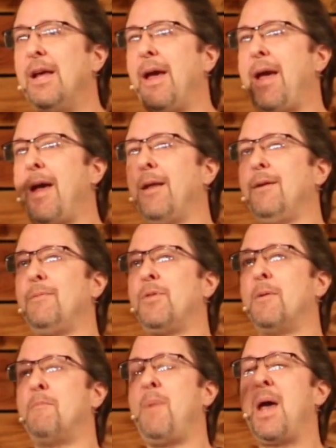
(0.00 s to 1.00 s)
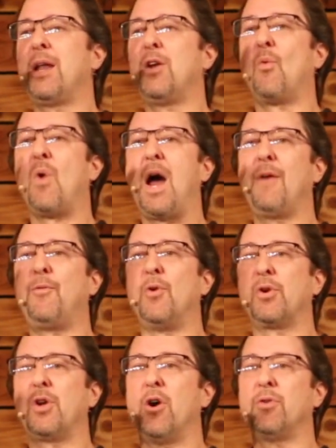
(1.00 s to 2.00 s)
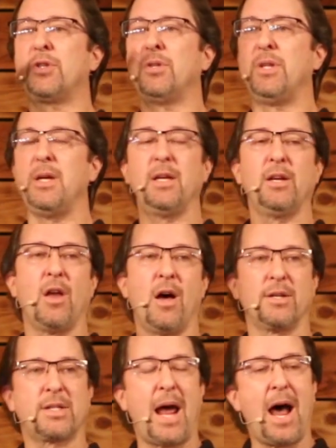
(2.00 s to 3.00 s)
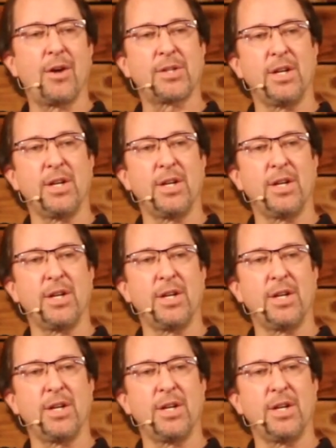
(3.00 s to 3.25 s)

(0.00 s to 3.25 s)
and the man and wife will go to the in law's house,